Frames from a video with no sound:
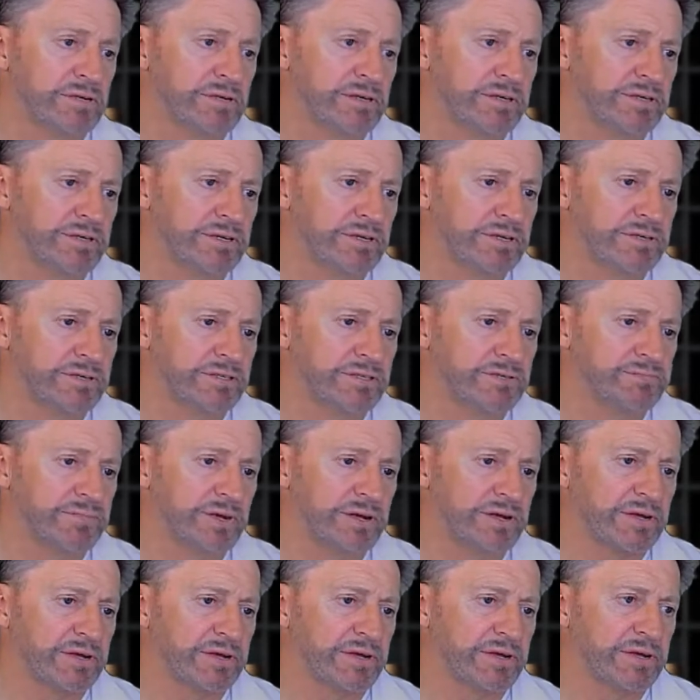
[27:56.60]
And then it's
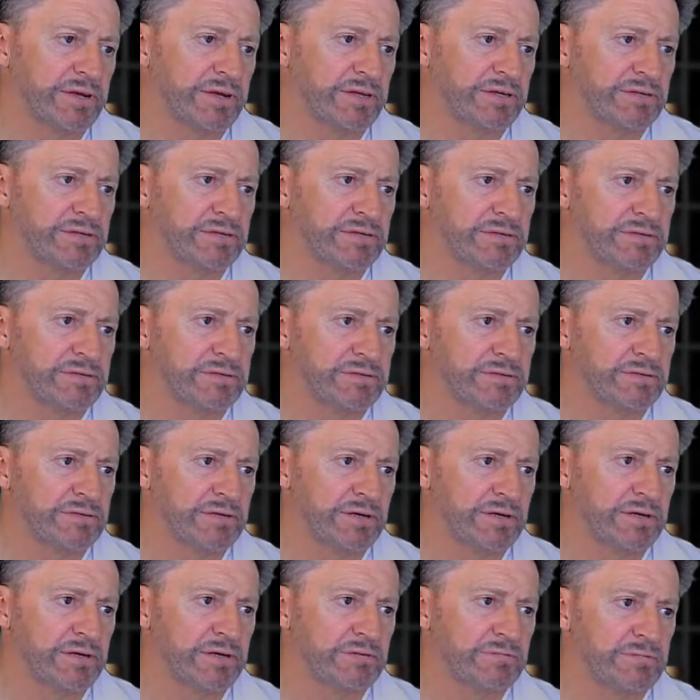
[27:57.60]
back again.
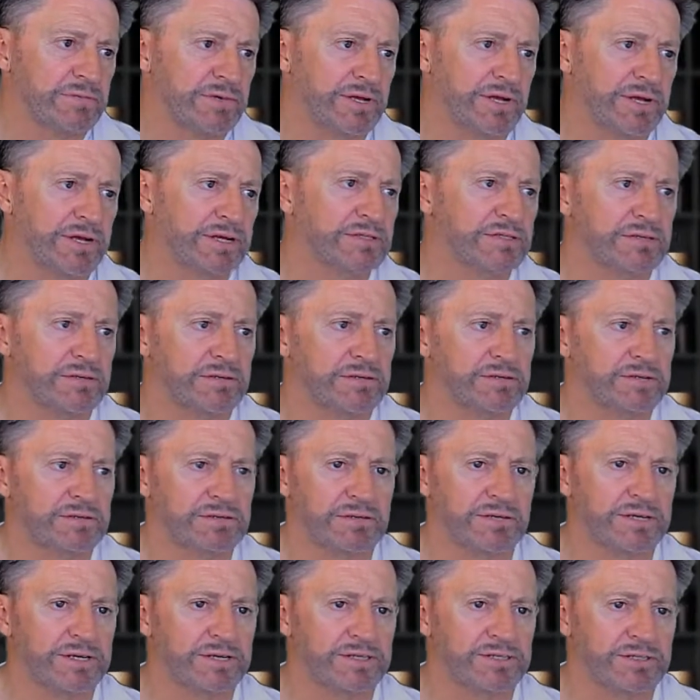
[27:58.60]

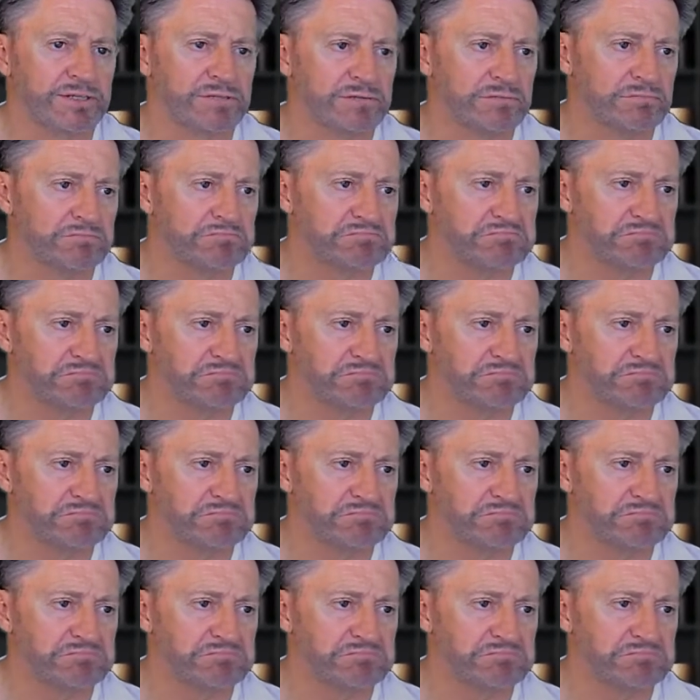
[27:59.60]
Excellent connection.